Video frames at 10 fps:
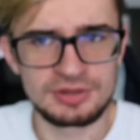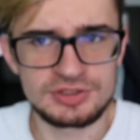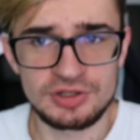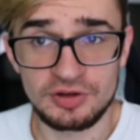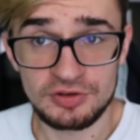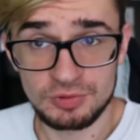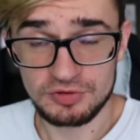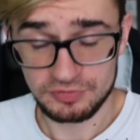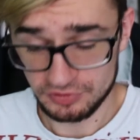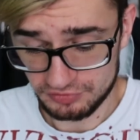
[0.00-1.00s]
So this
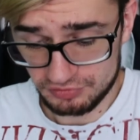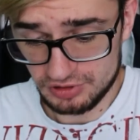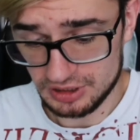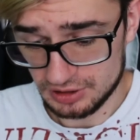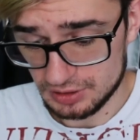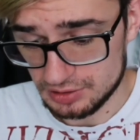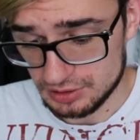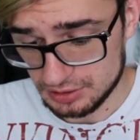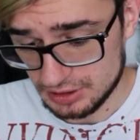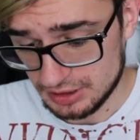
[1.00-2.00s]
was for free,
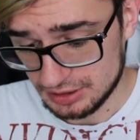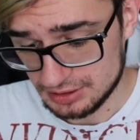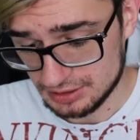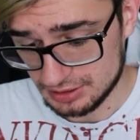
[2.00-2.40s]
or like